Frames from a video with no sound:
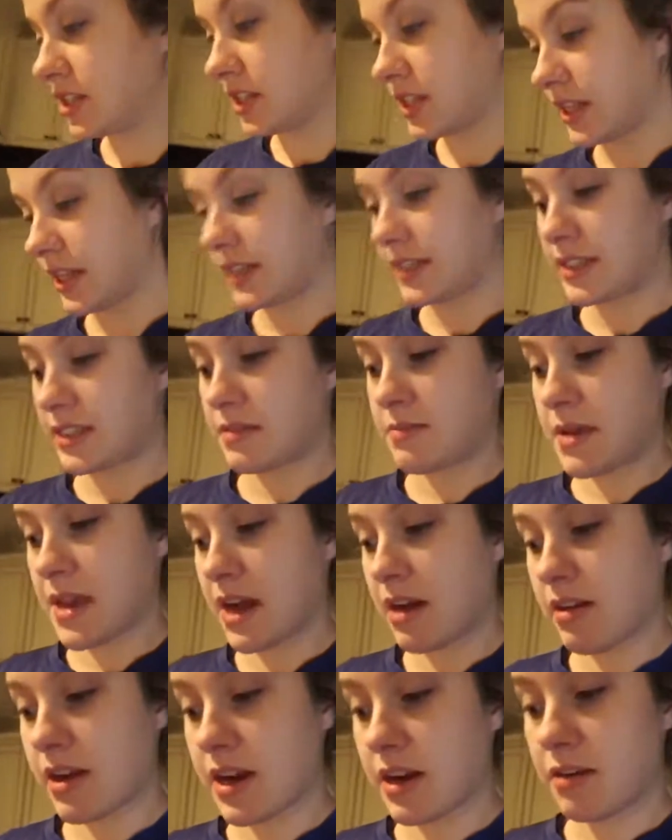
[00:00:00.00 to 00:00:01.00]
She likes to be
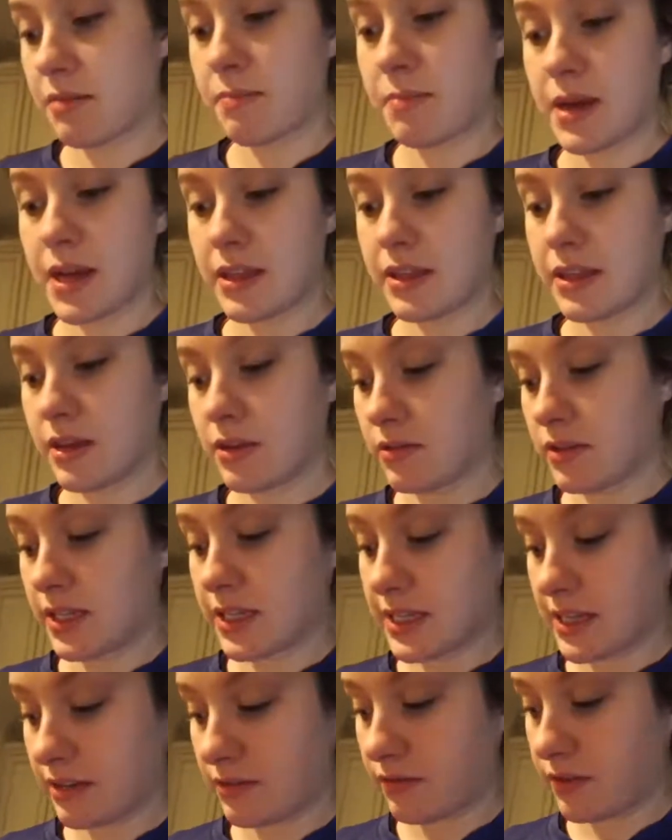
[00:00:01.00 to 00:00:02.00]
out here, but the only
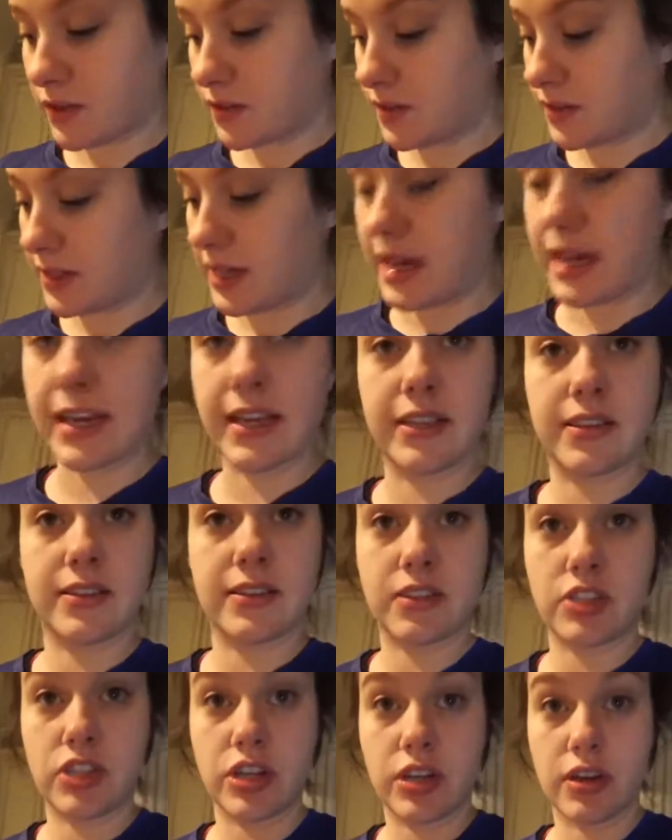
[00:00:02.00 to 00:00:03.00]
downfall to that
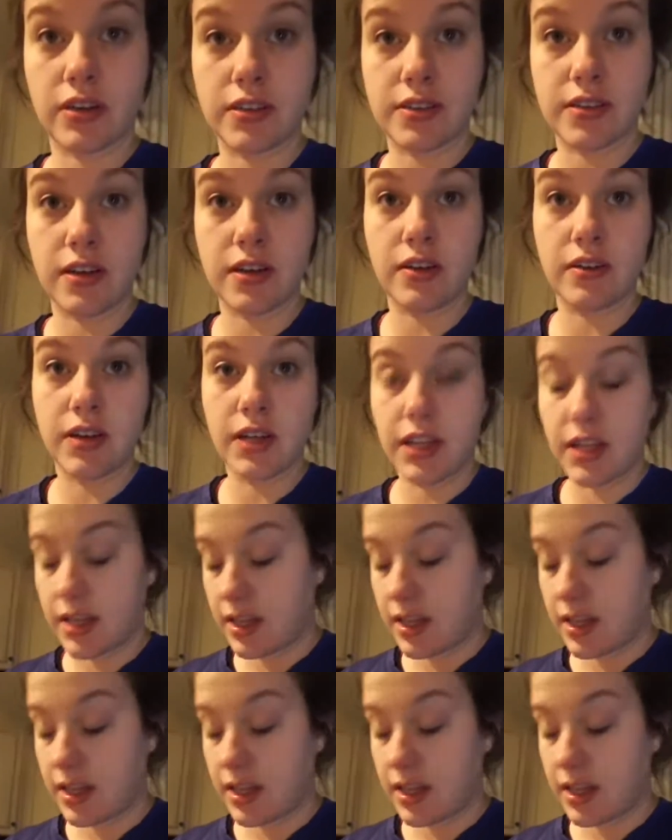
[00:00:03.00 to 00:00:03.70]
is she also